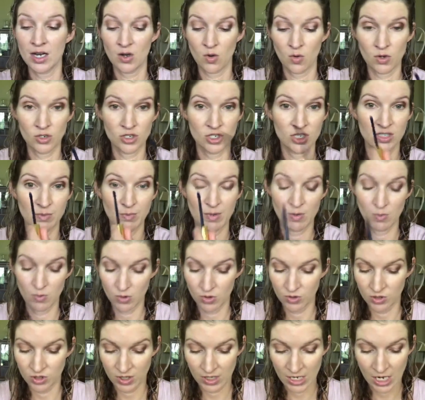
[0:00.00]
or just be
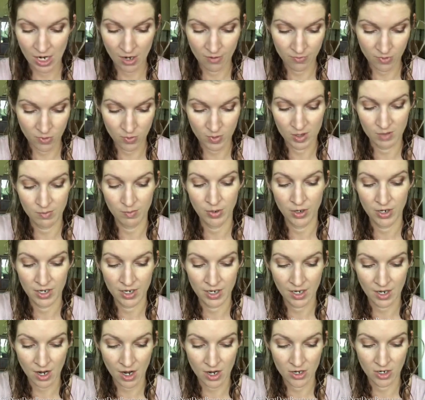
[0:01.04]
real careful with putting
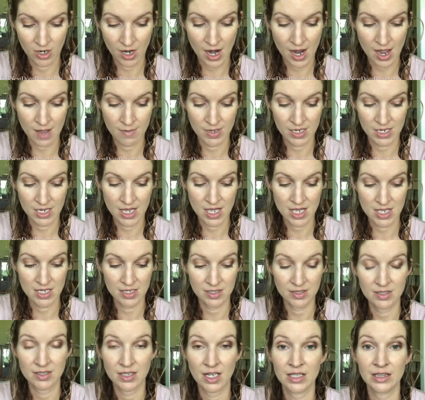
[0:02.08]
it on your eye,
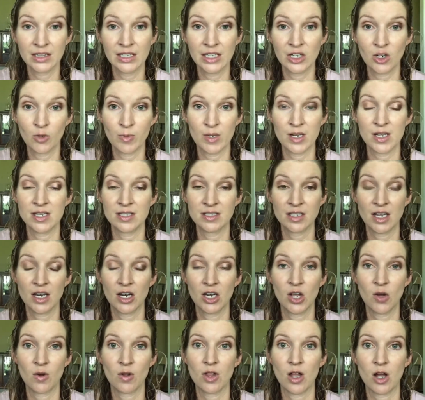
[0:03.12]
because a little bit is going to
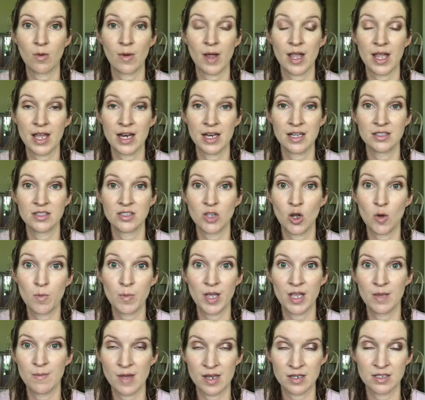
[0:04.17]
go a long way, and it's so
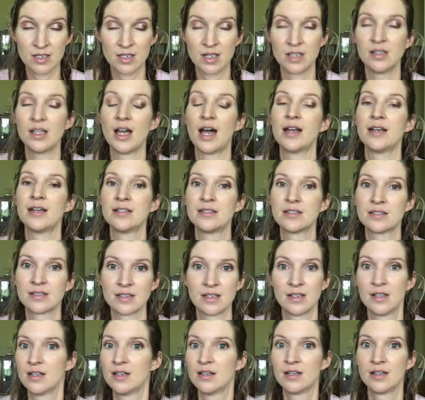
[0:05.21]
pigmented that it's
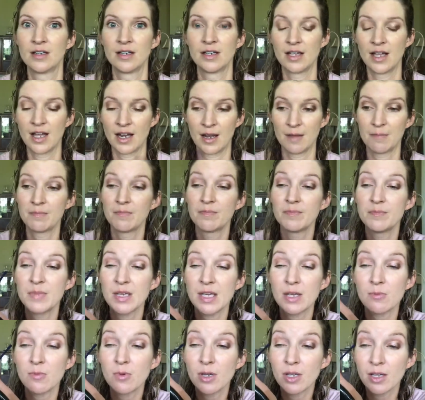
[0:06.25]
going to be
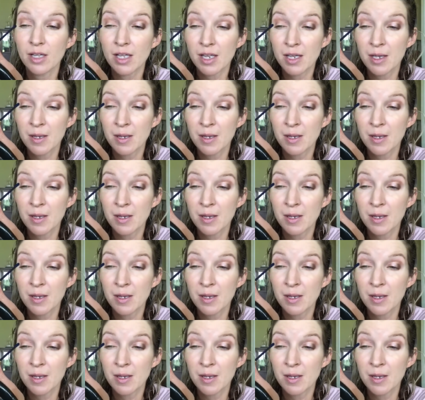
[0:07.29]
really,